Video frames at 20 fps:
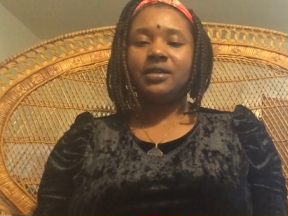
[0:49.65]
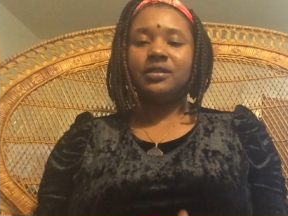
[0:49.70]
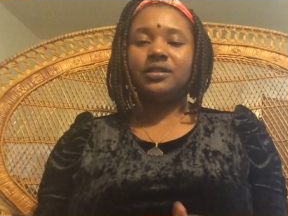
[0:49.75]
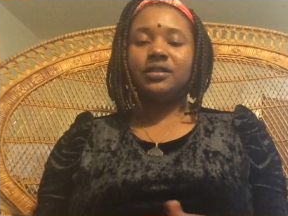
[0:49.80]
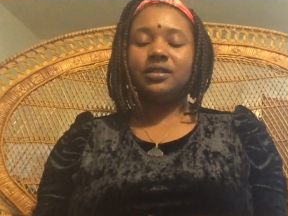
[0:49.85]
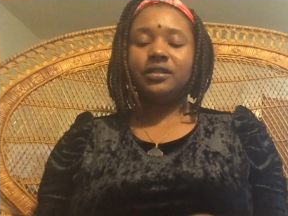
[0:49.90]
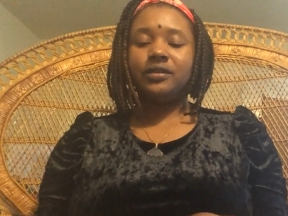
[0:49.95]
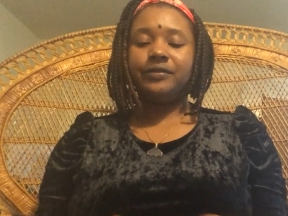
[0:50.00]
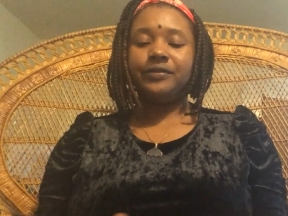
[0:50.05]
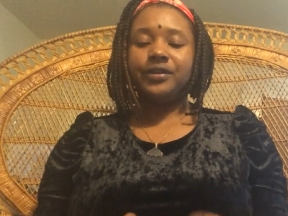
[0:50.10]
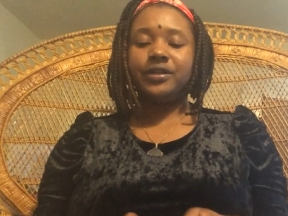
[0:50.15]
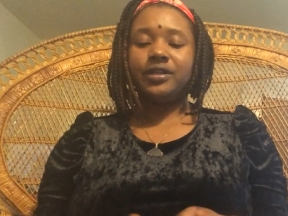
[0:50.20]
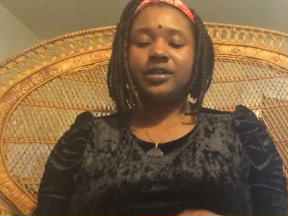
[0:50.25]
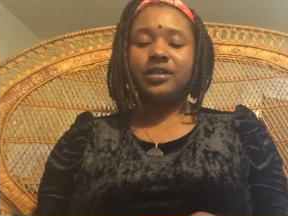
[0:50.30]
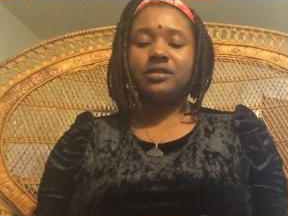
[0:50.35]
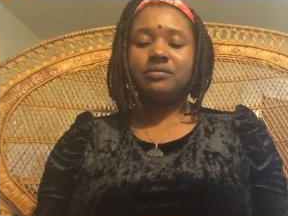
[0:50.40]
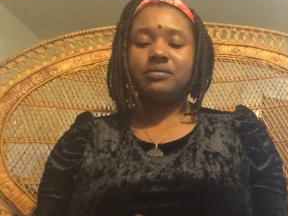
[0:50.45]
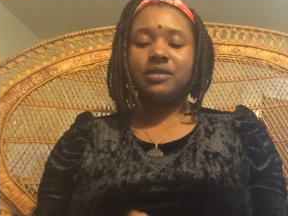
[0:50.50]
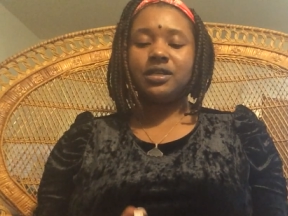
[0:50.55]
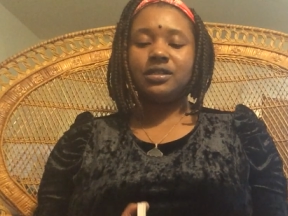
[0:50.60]
Deliver
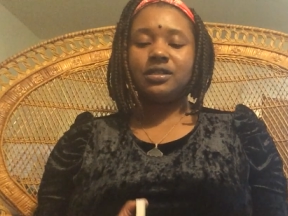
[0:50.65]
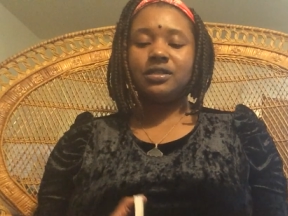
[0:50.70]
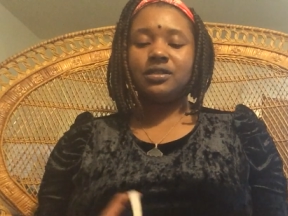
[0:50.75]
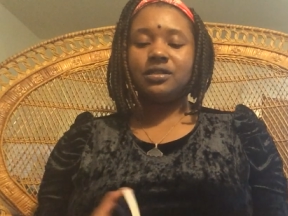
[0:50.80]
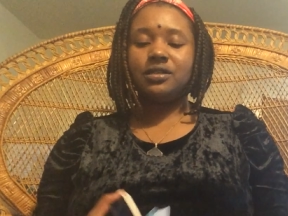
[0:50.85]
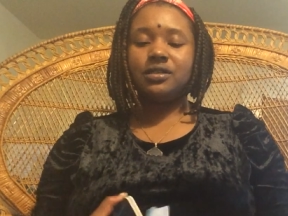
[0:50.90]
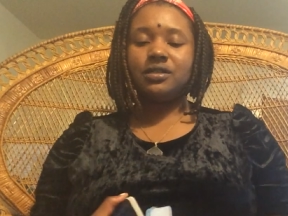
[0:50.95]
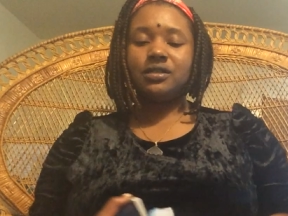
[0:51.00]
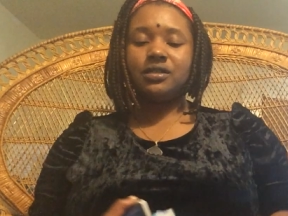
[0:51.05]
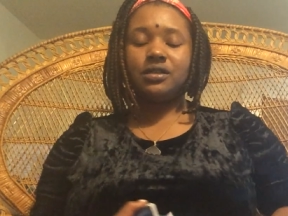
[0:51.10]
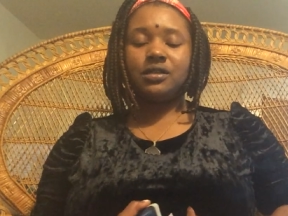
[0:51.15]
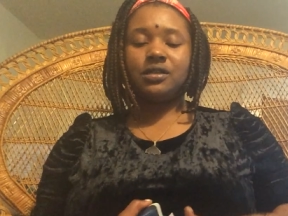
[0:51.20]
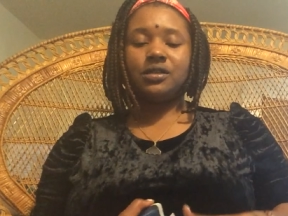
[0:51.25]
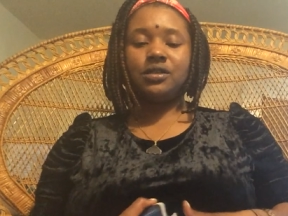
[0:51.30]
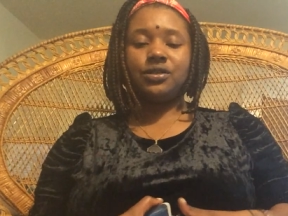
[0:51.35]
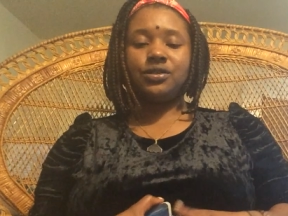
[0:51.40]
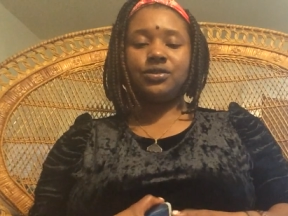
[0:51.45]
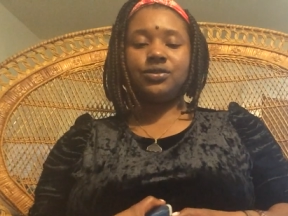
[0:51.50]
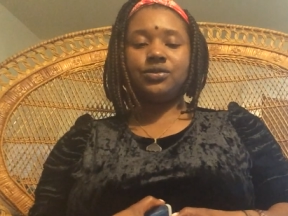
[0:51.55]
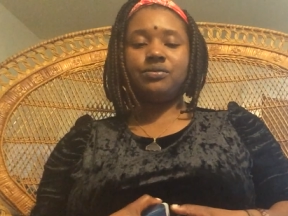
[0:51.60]
these messages
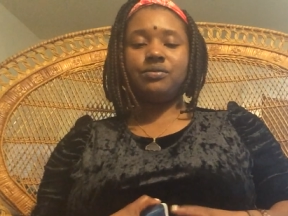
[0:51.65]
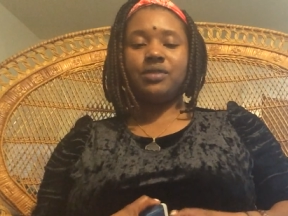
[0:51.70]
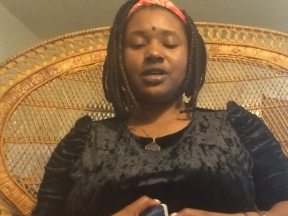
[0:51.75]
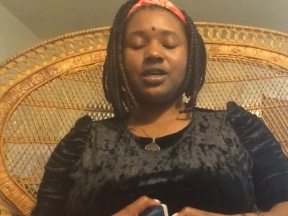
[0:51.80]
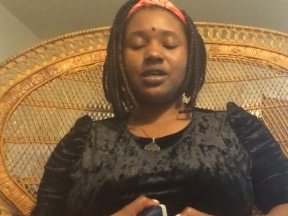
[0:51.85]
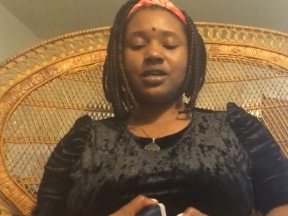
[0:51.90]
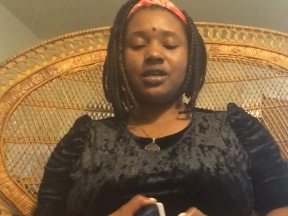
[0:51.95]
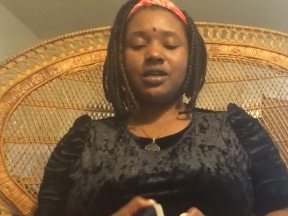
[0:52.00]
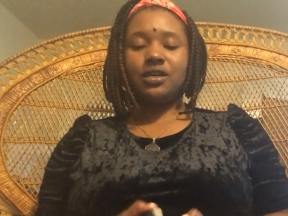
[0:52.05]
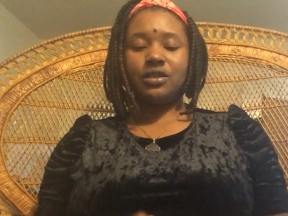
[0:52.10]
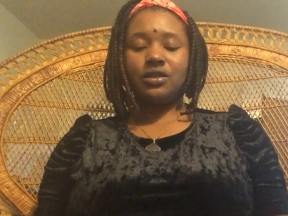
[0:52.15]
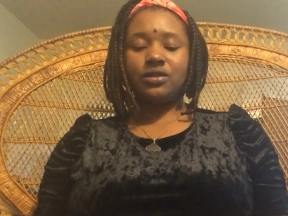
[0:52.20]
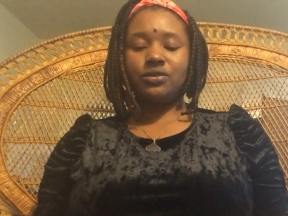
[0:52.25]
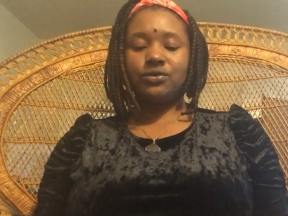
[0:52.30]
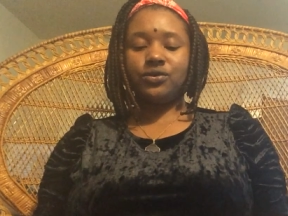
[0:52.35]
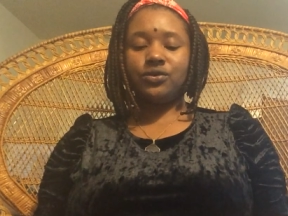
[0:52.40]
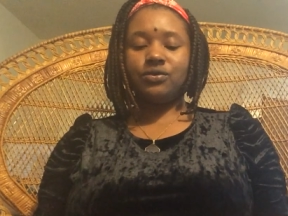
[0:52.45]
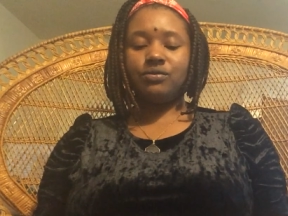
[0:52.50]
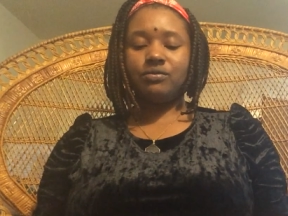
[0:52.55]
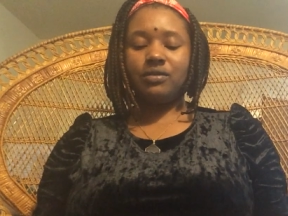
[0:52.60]
to me and
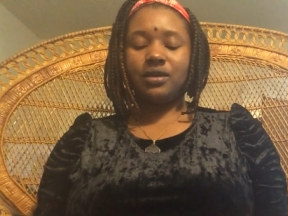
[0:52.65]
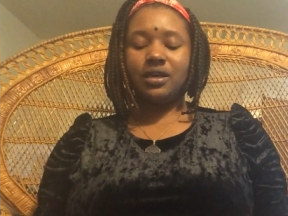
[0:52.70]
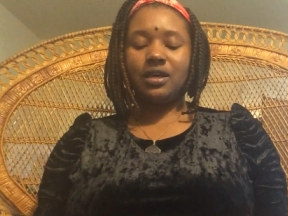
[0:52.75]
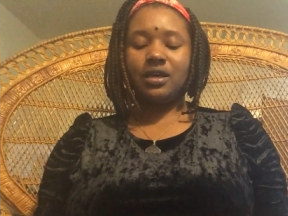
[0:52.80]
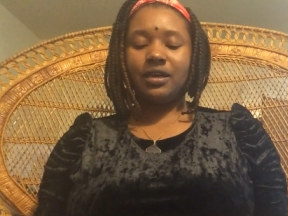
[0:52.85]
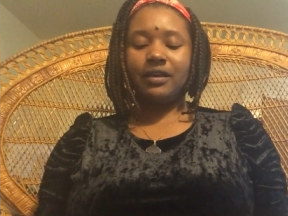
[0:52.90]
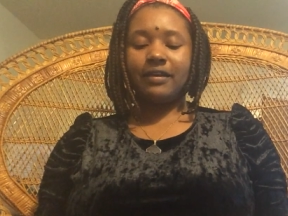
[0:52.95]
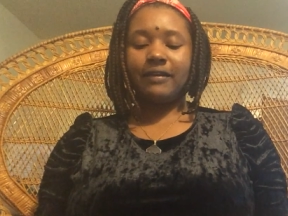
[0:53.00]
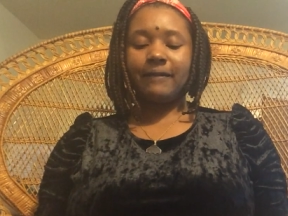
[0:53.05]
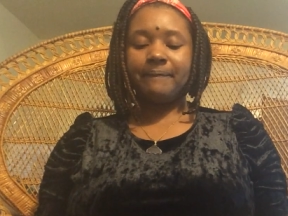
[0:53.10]
through me